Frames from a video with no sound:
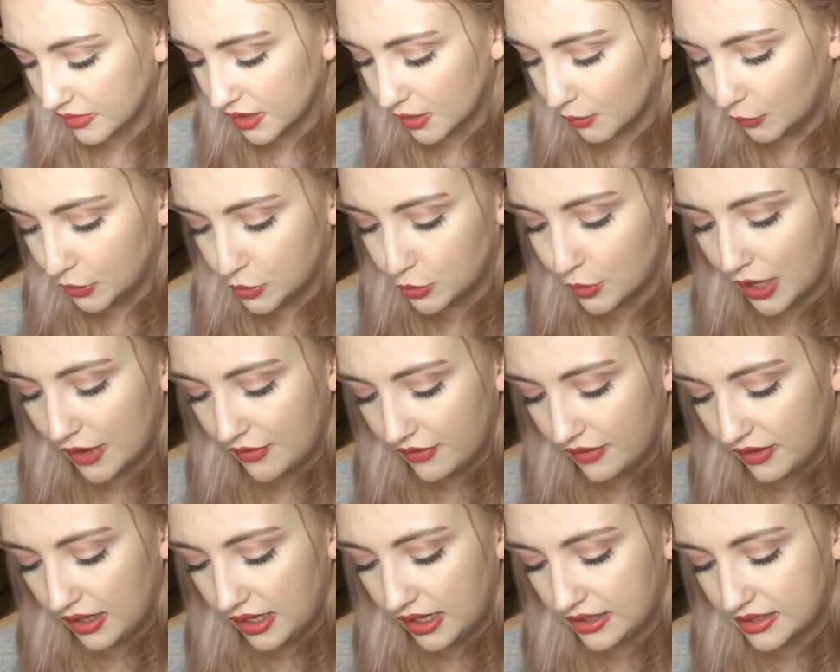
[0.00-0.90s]
which will
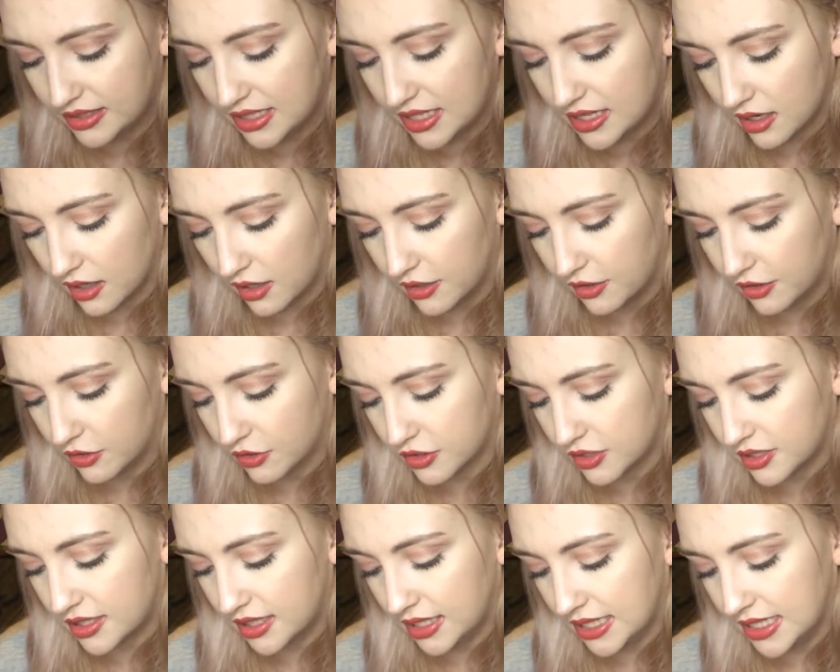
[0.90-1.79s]
effortlessly glide
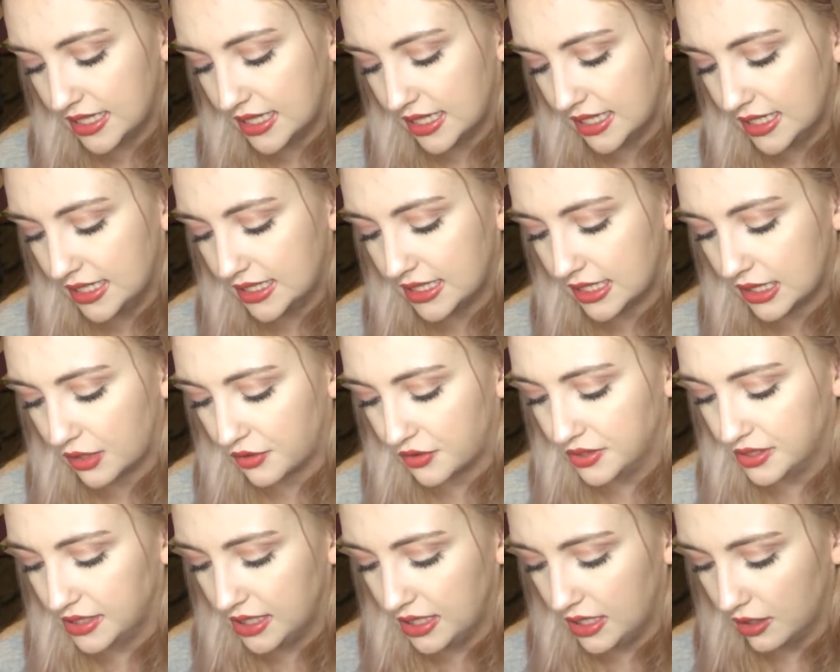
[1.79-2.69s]
across the lid and into the
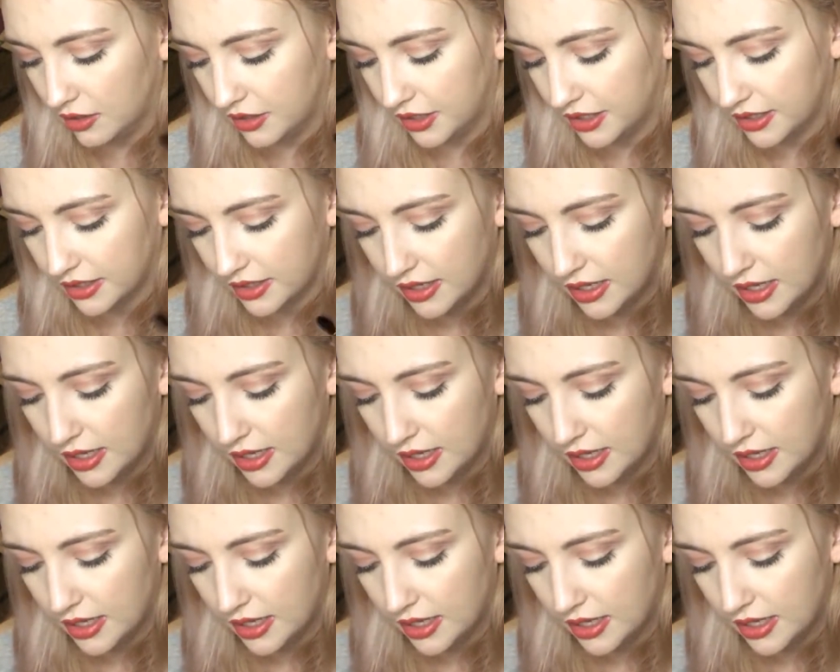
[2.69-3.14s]
crease of the eye.